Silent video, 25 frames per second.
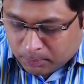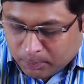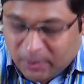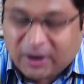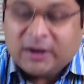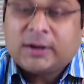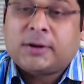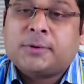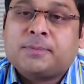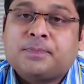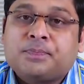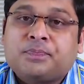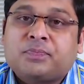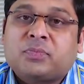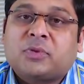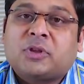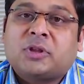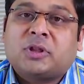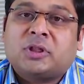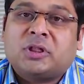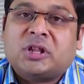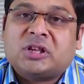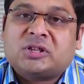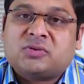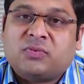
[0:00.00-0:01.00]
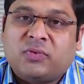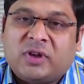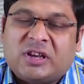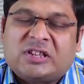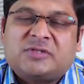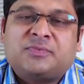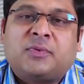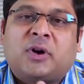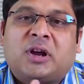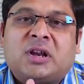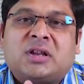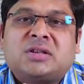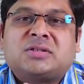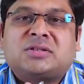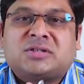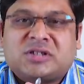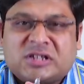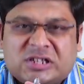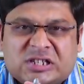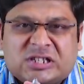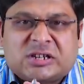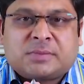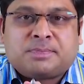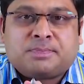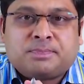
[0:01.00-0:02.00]
But this Westphalian
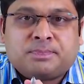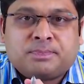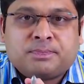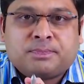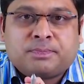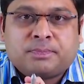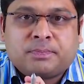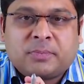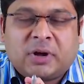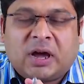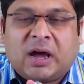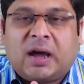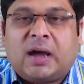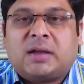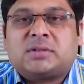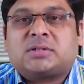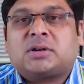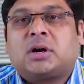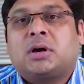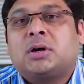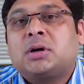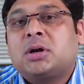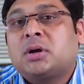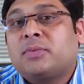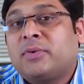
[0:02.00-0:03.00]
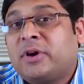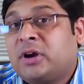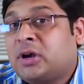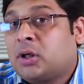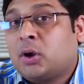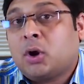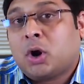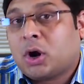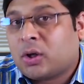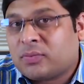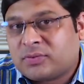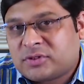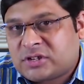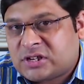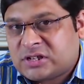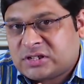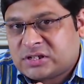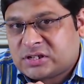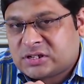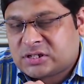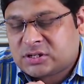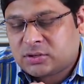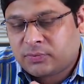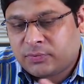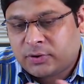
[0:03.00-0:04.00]
system has underwent a lot of
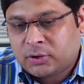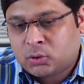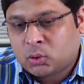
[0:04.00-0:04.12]
changes.